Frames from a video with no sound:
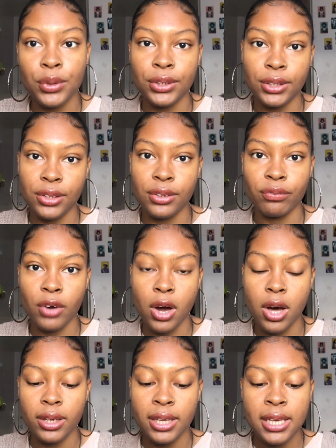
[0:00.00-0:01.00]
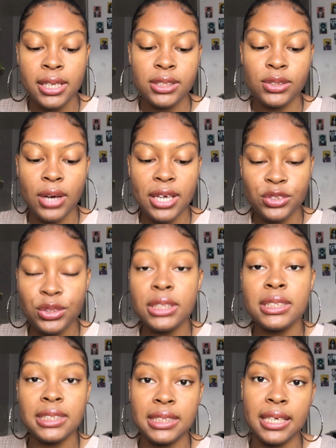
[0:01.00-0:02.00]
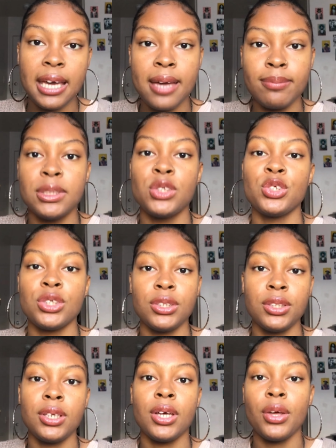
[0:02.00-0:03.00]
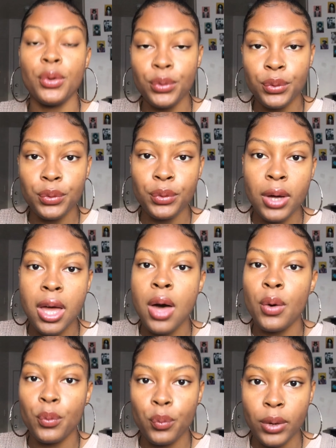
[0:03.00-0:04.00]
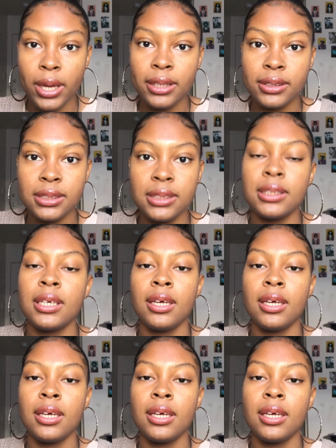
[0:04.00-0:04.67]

with another frog. So as you can see, I mentioned who, what,